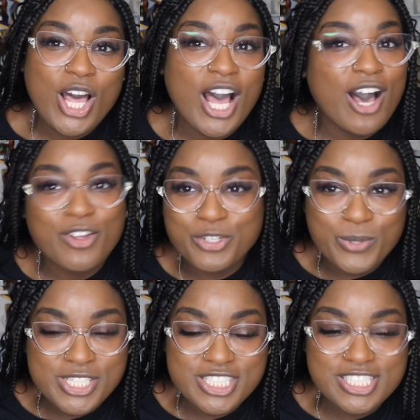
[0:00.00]
all the
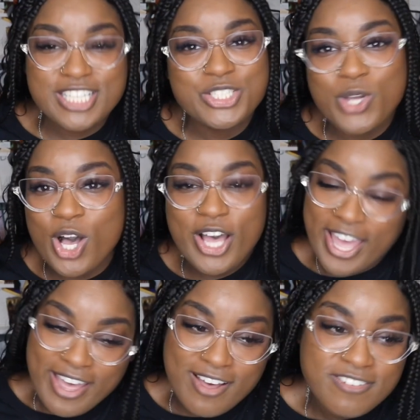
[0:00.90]
questions that you all
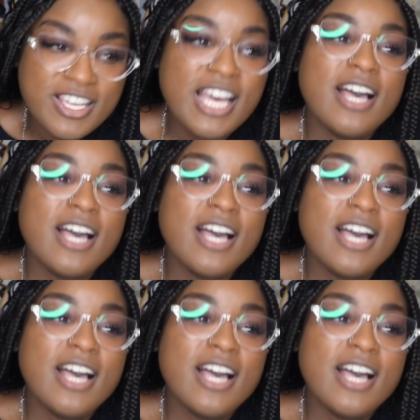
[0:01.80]
have.